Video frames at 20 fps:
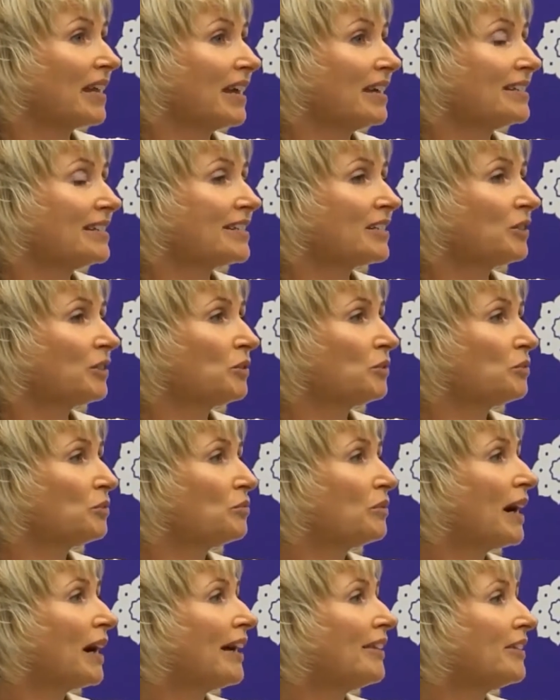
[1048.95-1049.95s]
And so
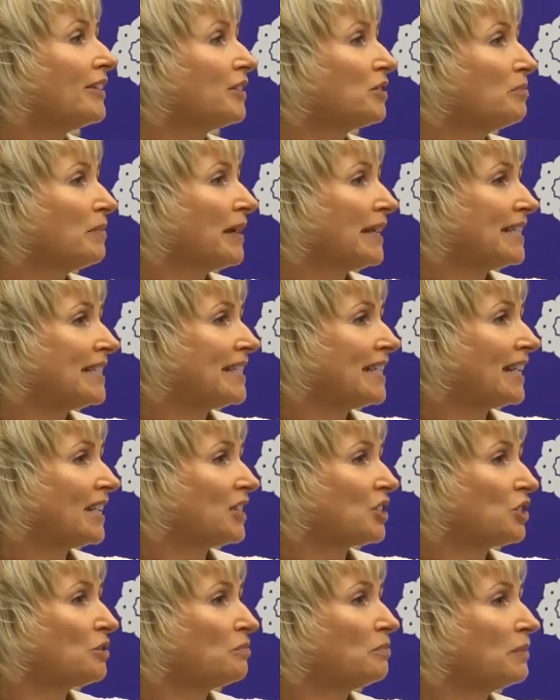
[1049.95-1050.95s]
rather than
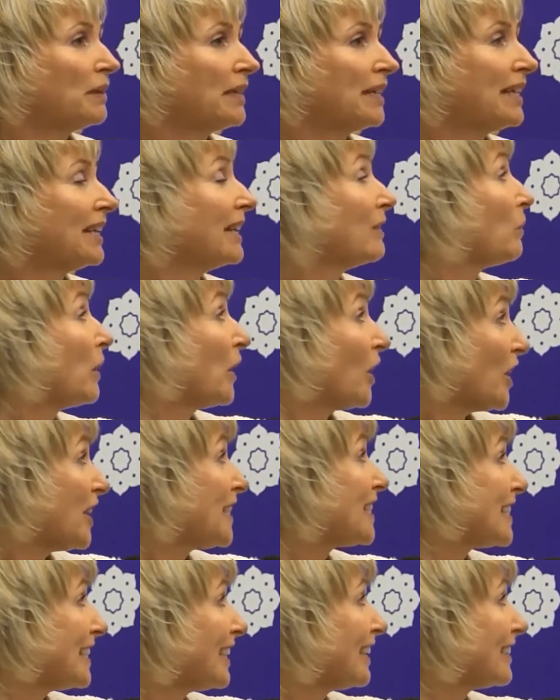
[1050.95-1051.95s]
meditation being, when
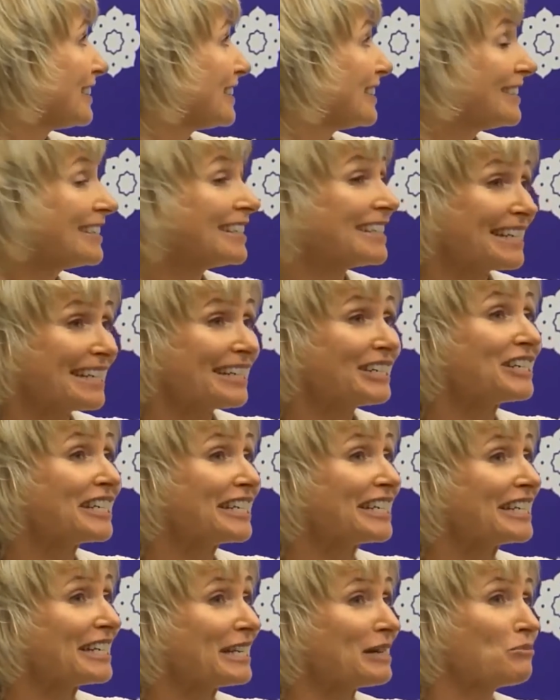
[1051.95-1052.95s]
I started
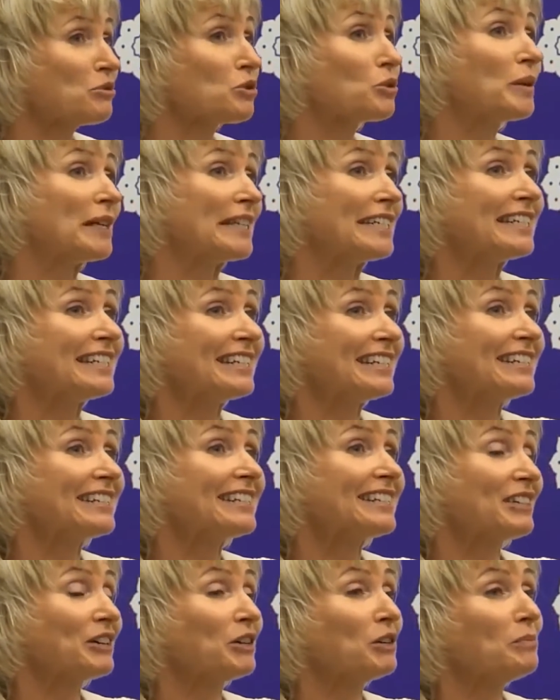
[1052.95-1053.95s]
teaching TM 20
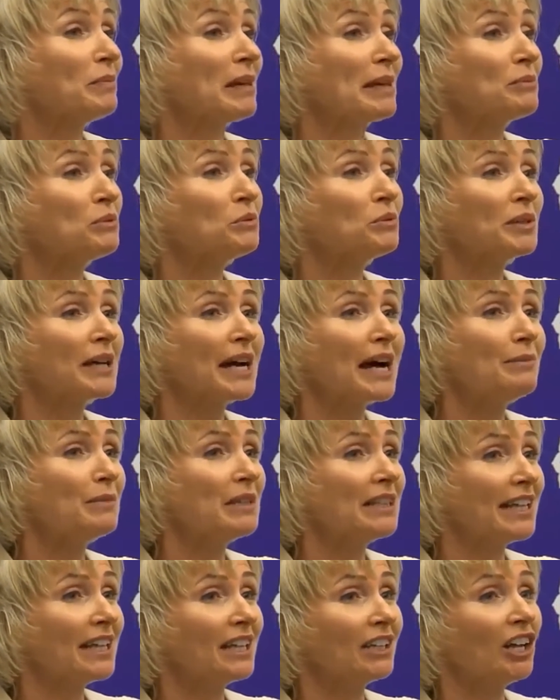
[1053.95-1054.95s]
years ago, people would come
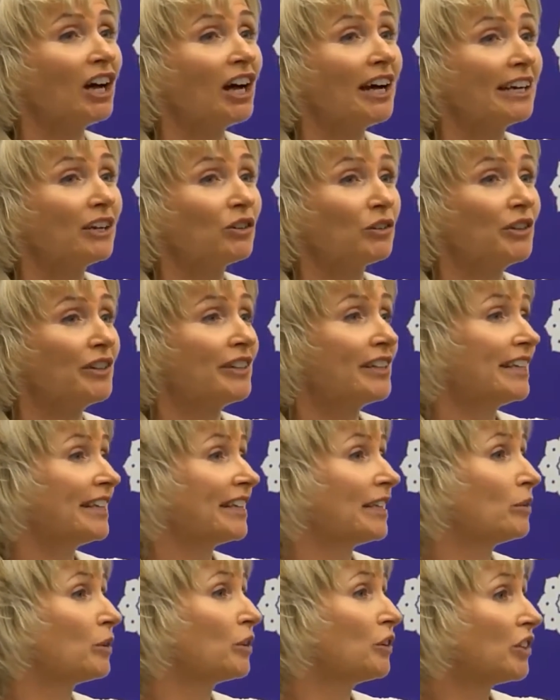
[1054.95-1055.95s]
in their lycra and
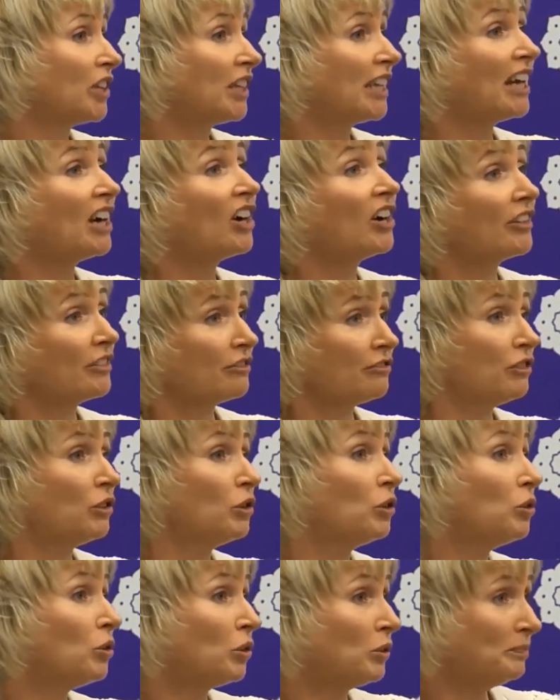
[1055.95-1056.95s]
think they were going to lie on the
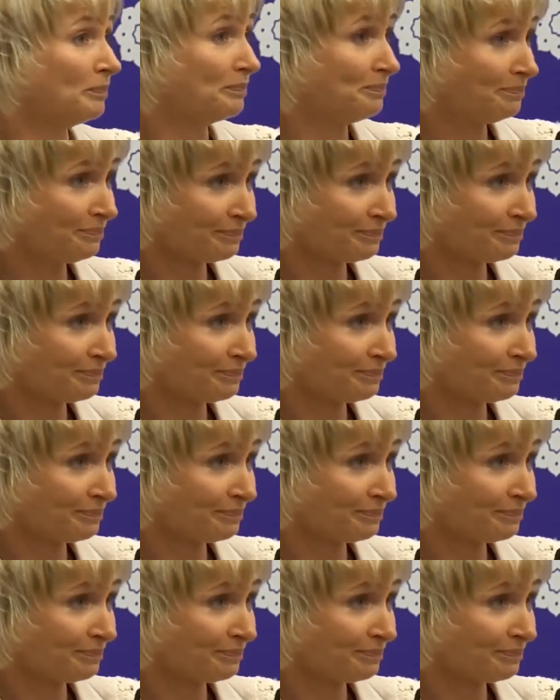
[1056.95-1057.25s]
floor.